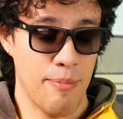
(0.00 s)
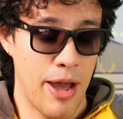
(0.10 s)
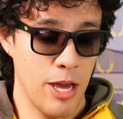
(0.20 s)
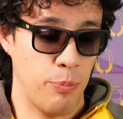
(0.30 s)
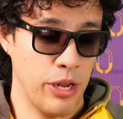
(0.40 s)
In
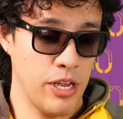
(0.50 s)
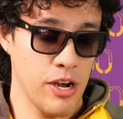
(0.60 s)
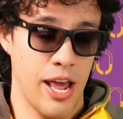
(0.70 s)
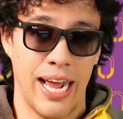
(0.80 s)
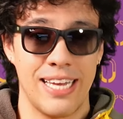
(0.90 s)
my opinion,
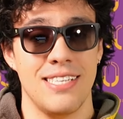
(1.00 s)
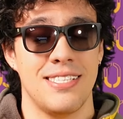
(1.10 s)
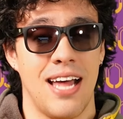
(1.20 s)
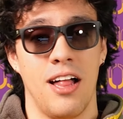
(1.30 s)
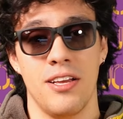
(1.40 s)
Araki's
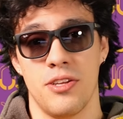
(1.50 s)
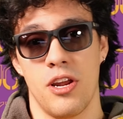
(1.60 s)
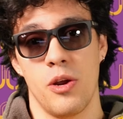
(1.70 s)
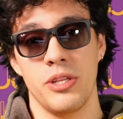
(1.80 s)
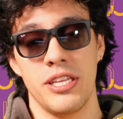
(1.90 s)
style is
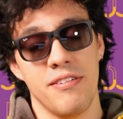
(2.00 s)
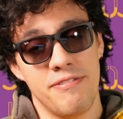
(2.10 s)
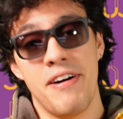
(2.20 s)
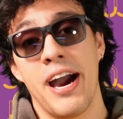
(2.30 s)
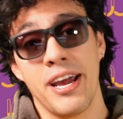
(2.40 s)
not only
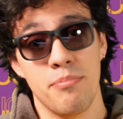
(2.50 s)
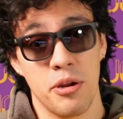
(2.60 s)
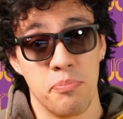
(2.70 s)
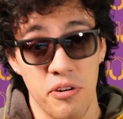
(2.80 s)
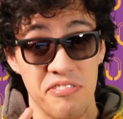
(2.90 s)
defined
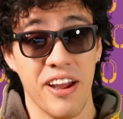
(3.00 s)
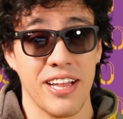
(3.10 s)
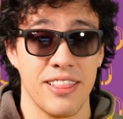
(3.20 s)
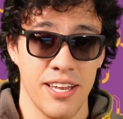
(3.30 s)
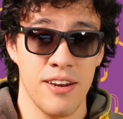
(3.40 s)
but
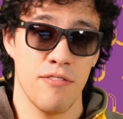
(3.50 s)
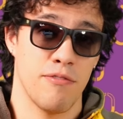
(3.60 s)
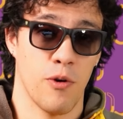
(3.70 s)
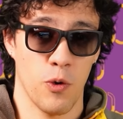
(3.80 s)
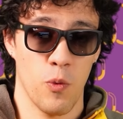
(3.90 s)
perfected
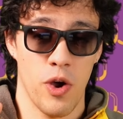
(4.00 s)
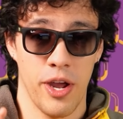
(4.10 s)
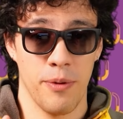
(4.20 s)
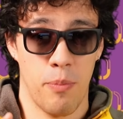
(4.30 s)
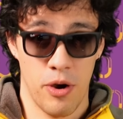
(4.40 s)
for
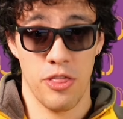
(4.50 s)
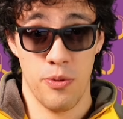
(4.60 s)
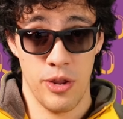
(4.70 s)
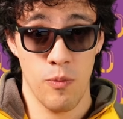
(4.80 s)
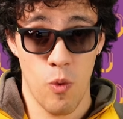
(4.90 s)
what Part
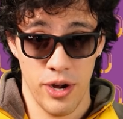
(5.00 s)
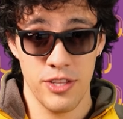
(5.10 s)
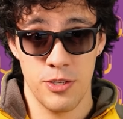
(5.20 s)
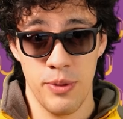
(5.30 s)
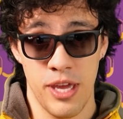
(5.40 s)
3 wanted
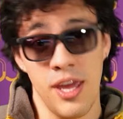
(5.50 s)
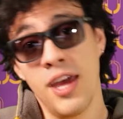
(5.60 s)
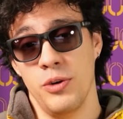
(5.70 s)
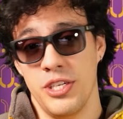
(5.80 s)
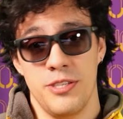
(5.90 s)
to be,
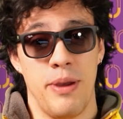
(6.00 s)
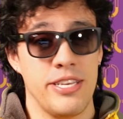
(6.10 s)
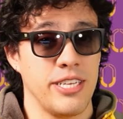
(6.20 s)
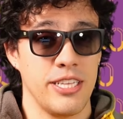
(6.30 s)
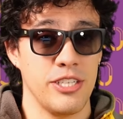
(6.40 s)
which is
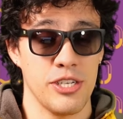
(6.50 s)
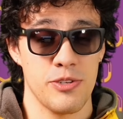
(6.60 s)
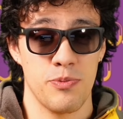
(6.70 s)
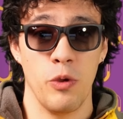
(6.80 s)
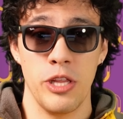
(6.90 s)
basically
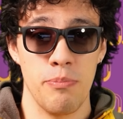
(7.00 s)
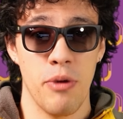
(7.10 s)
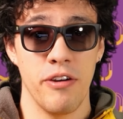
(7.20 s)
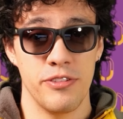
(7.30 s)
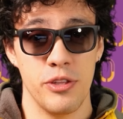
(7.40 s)
just really
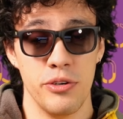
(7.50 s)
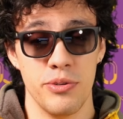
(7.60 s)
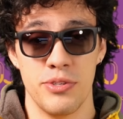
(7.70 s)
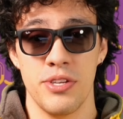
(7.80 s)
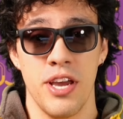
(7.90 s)
buff
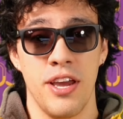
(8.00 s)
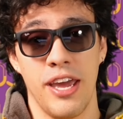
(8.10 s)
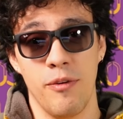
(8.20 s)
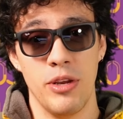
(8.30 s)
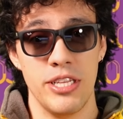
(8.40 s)
dudes
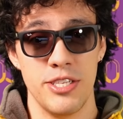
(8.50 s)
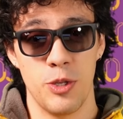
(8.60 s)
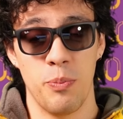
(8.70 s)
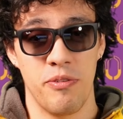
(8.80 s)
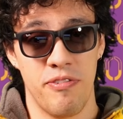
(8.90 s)
in really
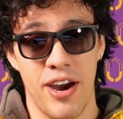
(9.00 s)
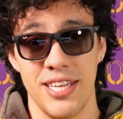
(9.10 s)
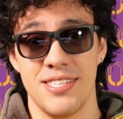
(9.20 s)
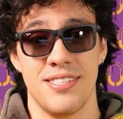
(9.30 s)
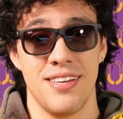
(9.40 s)
stupid
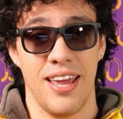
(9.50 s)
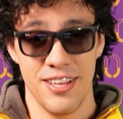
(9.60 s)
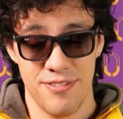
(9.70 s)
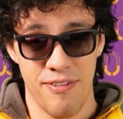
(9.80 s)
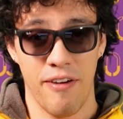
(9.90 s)
fights, and
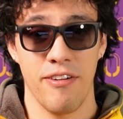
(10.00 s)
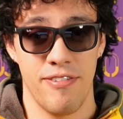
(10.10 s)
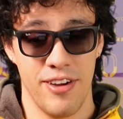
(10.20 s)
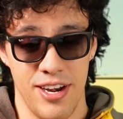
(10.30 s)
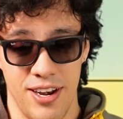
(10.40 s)
it's very
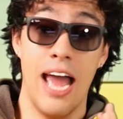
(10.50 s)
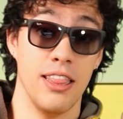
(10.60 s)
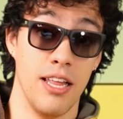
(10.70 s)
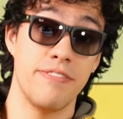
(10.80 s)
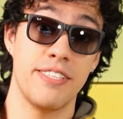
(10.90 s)
fun. I
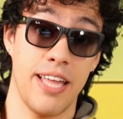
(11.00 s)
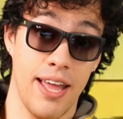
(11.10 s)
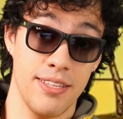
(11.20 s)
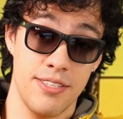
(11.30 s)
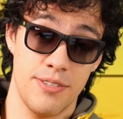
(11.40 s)
love
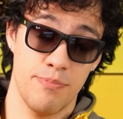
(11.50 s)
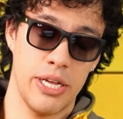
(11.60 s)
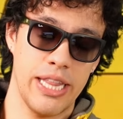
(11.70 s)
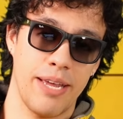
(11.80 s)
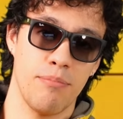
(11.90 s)
stands,
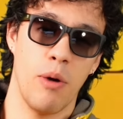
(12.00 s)
but like